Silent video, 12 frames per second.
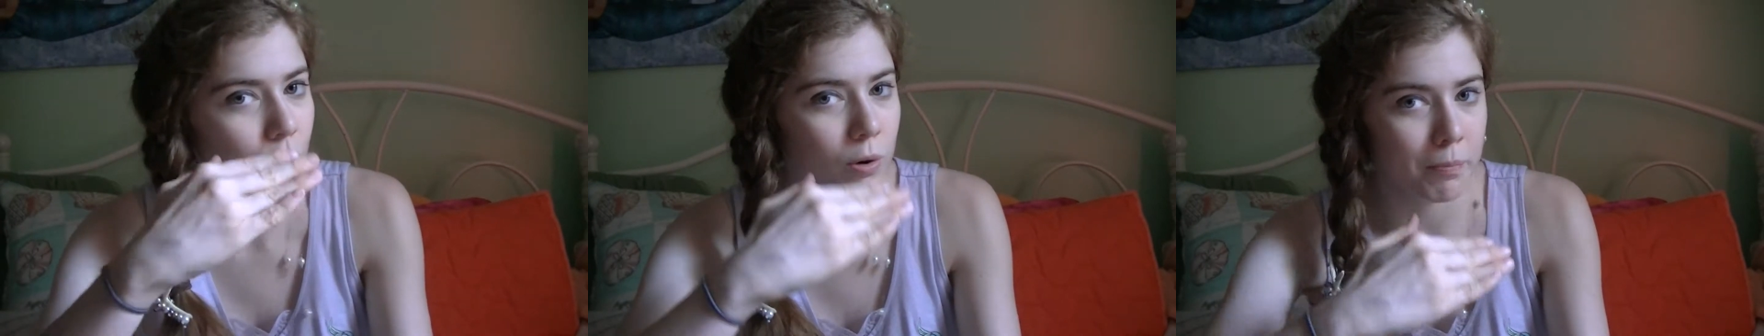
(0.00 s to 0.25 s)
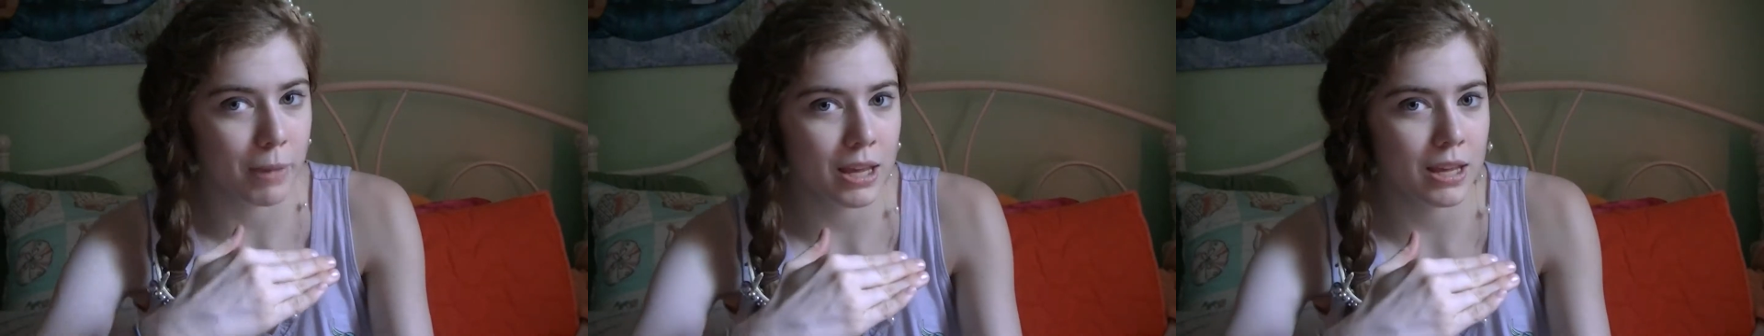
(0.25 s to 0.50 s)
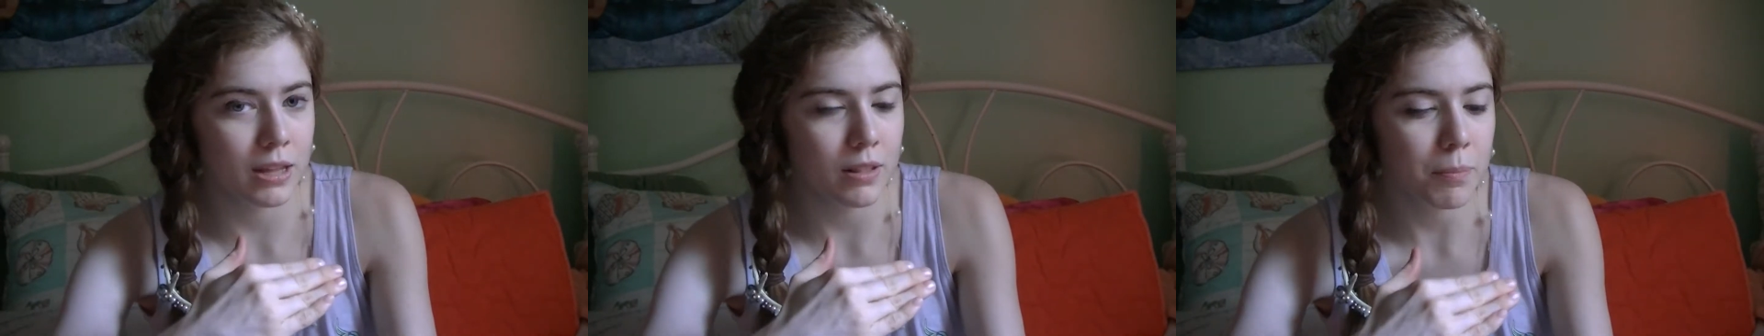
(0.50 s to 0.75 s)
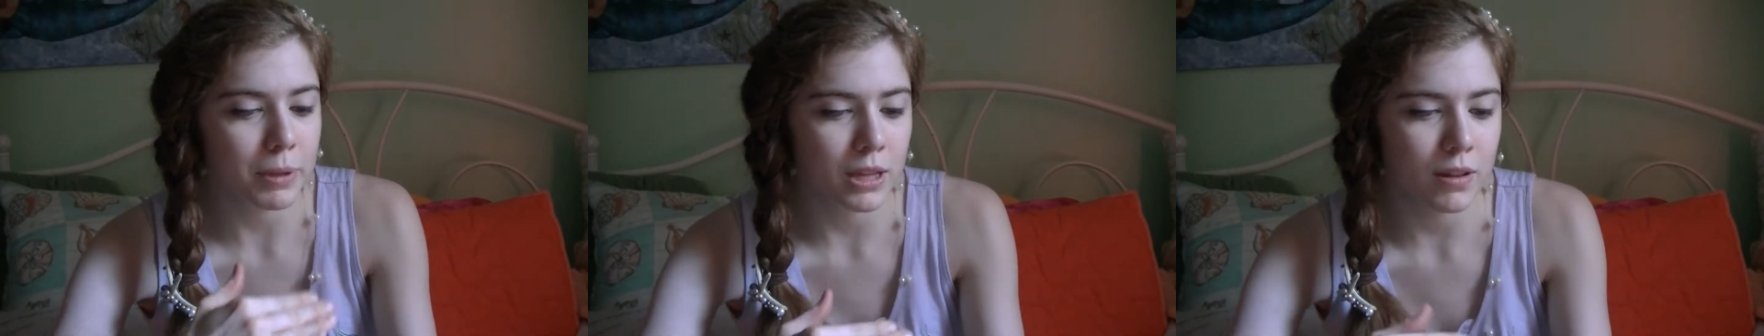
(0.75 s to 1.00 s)
or making the
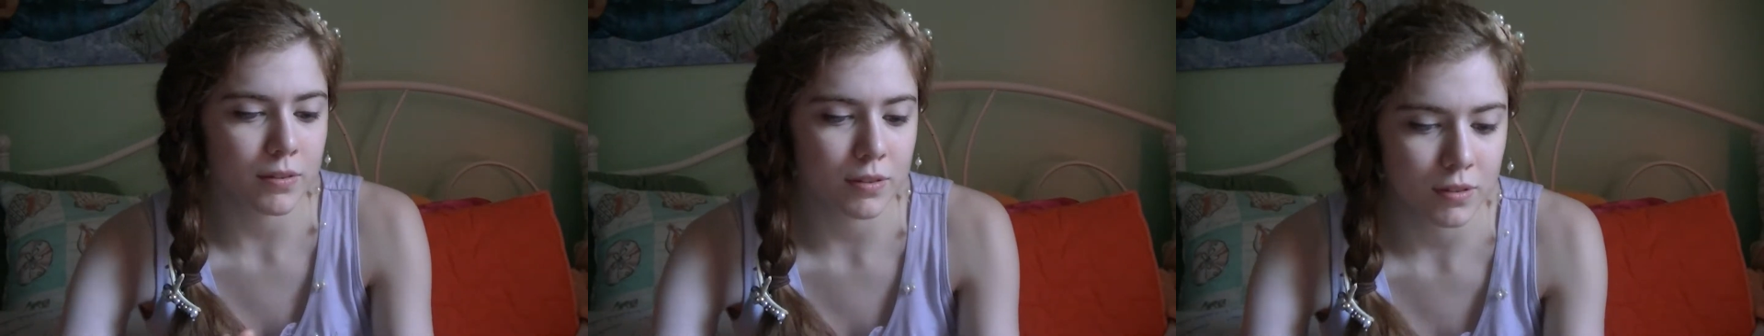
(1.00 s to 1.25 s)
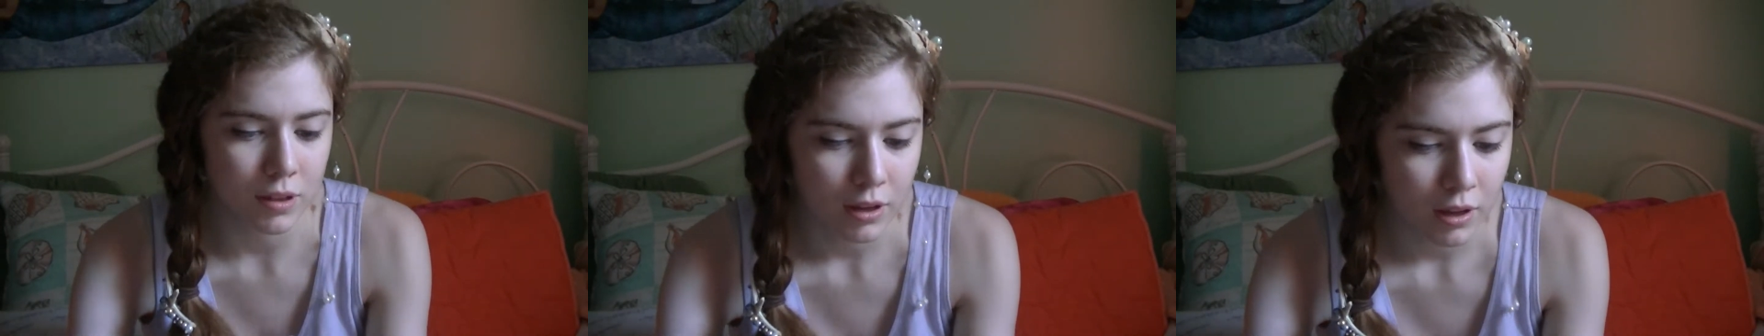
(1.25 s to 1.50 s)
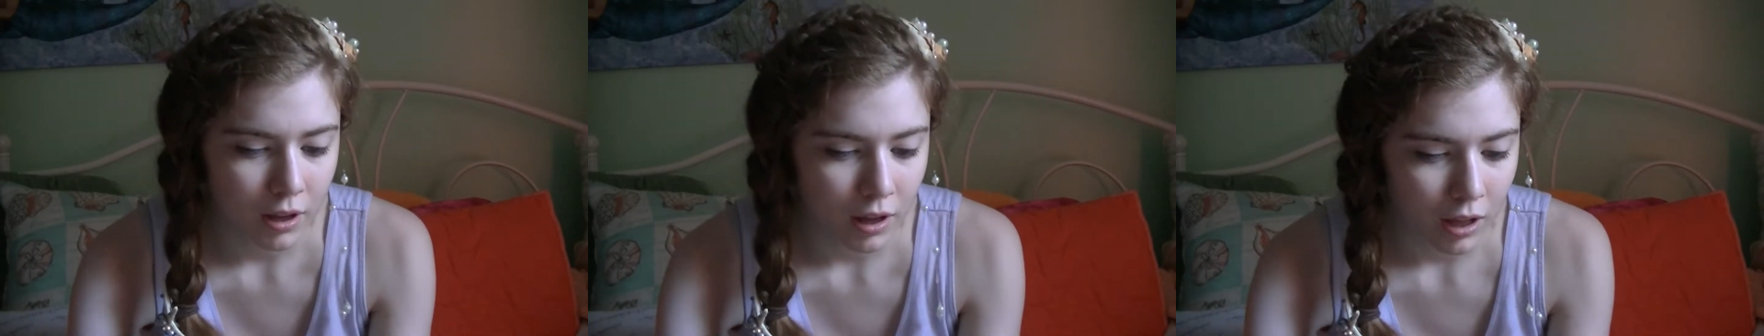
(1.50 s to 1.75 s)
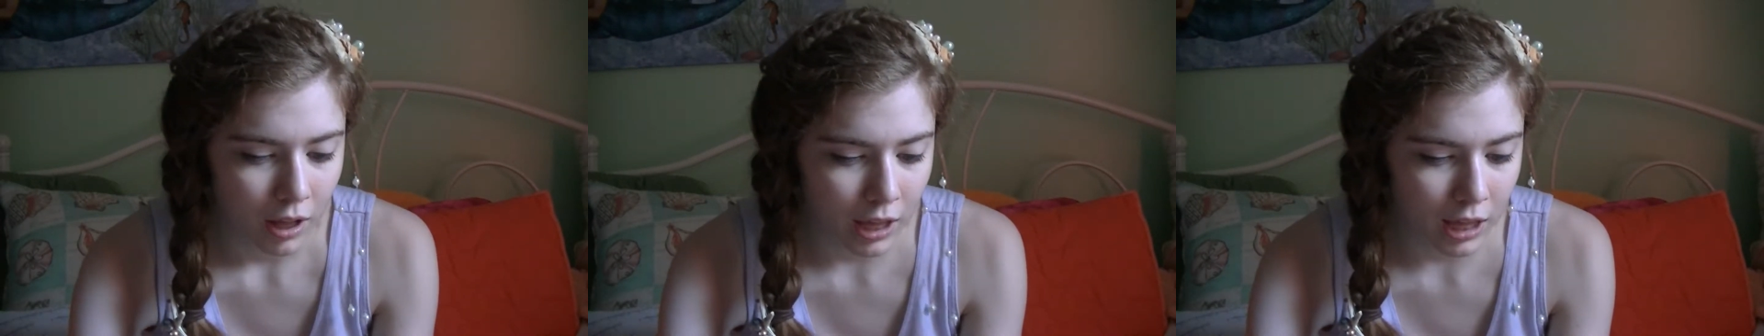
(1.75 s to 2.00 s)
piece.
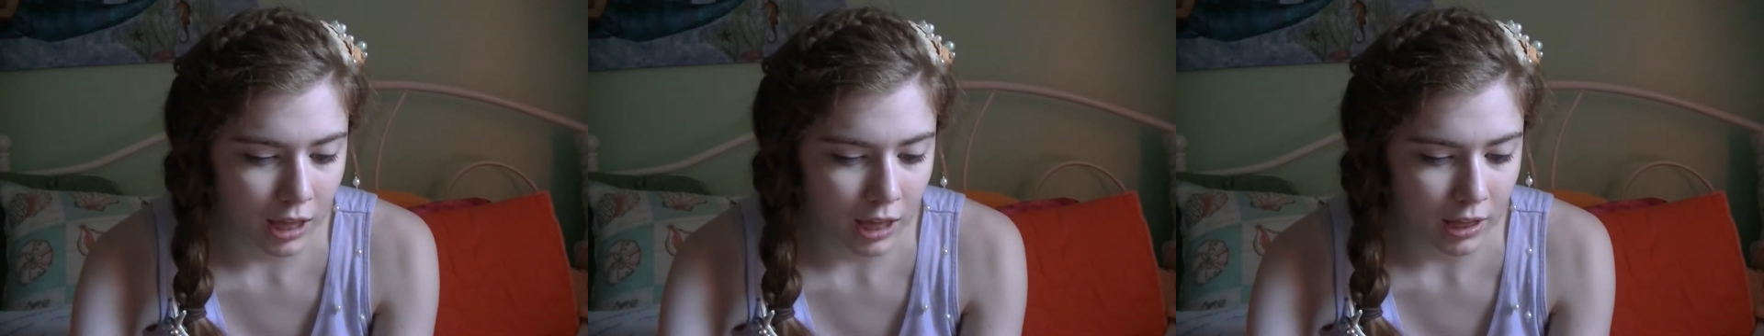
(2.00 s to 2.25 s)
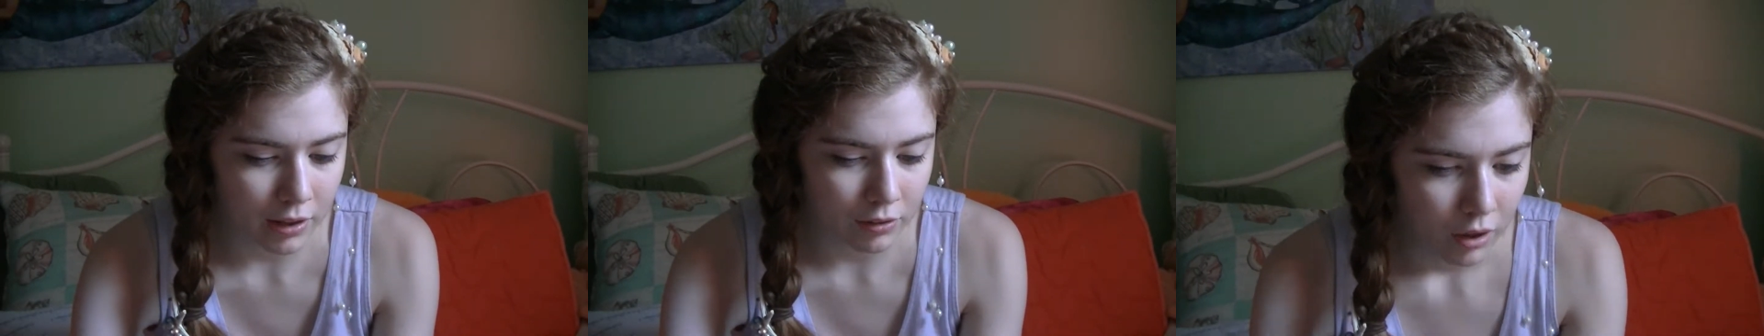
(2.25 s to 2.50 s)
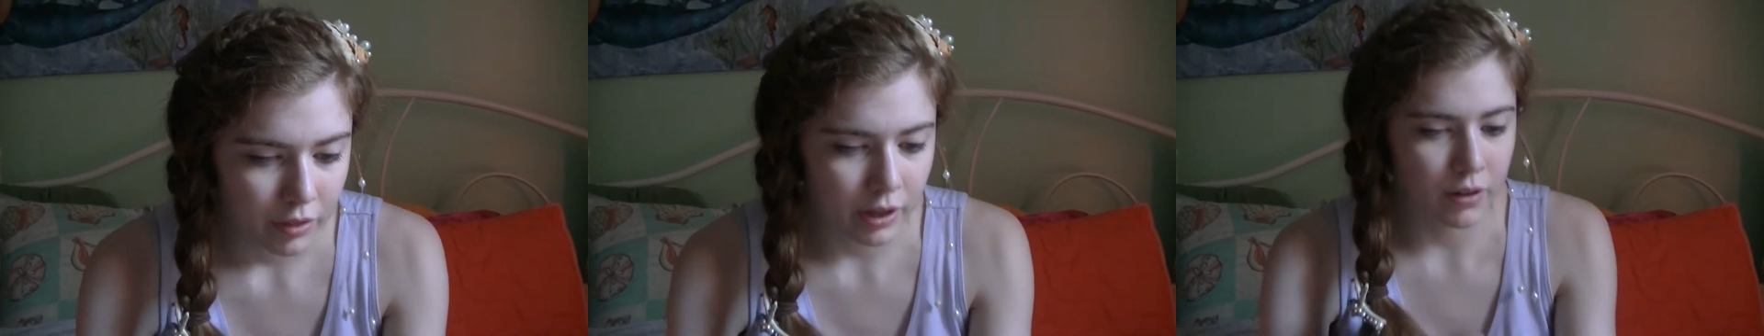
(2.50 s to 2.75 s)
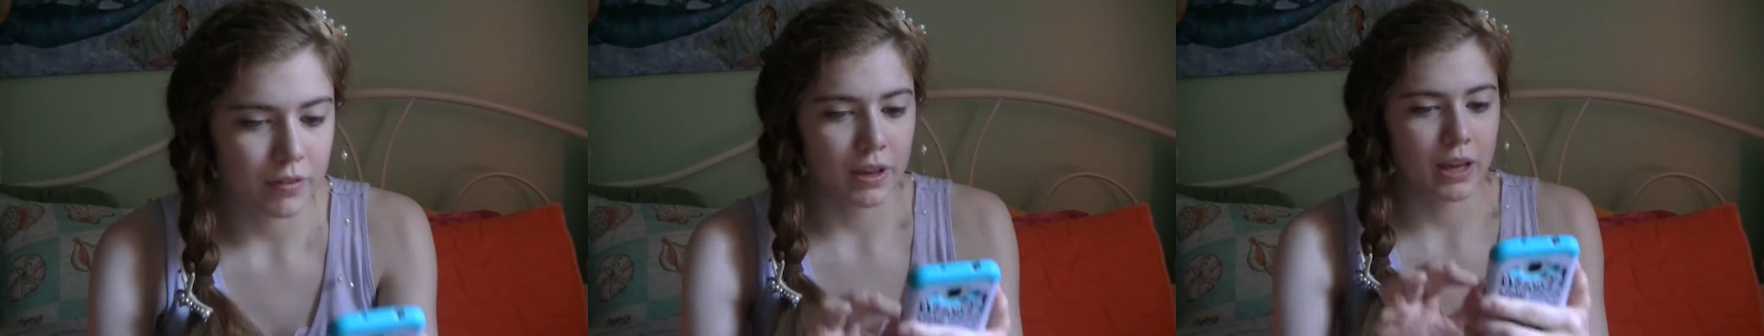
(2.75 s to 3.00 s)
And
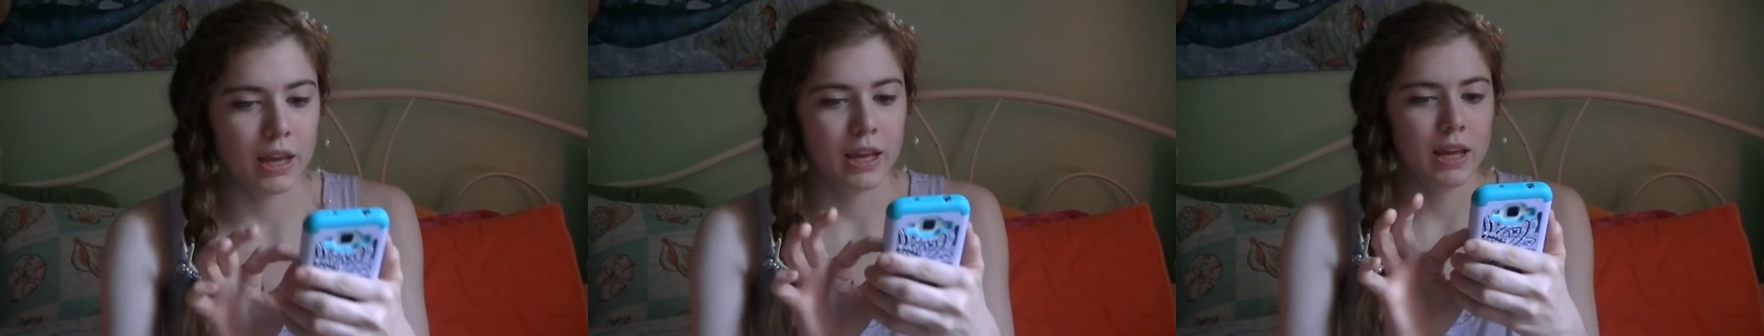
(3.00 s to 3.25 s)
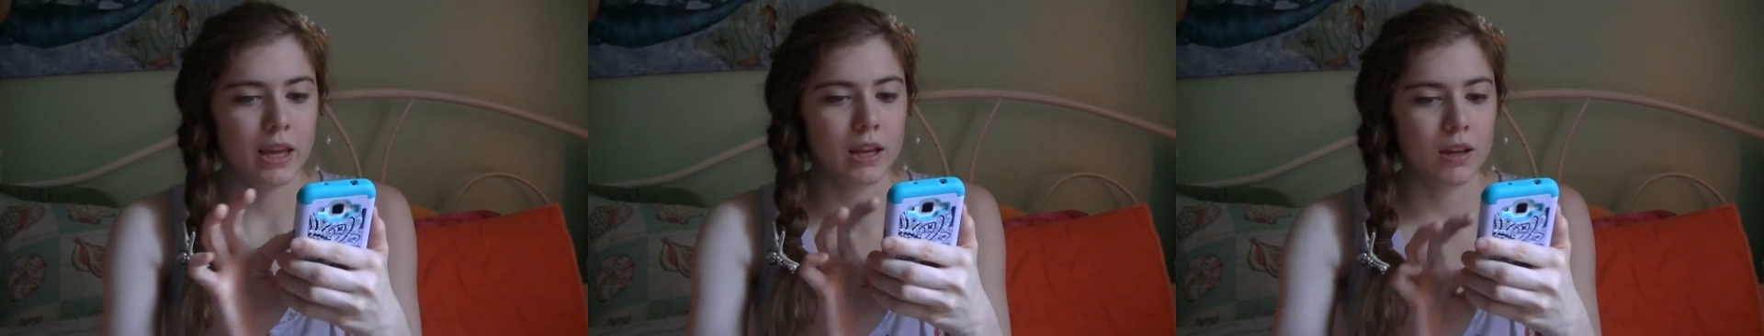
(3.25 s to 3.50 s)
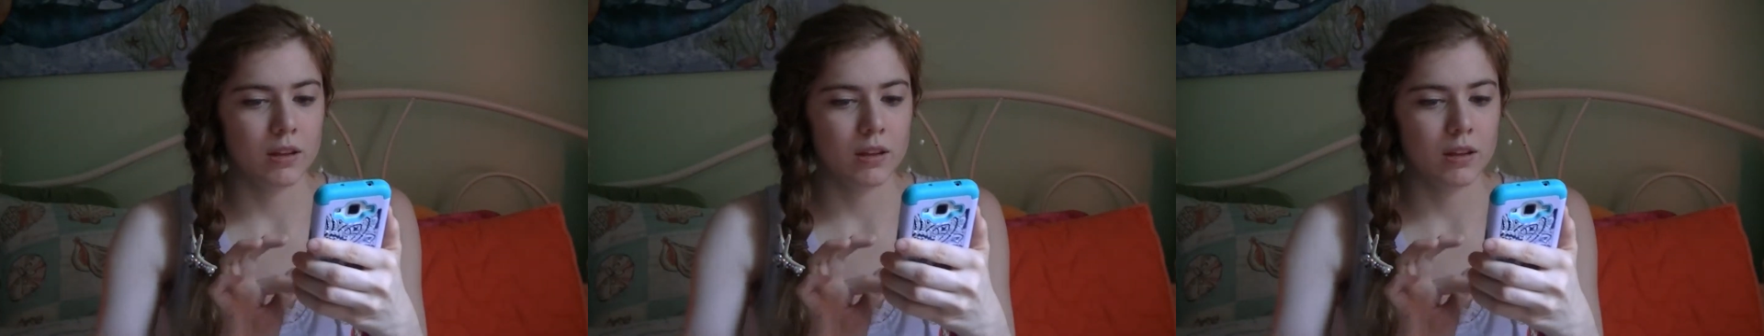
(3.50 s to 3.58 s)
there's a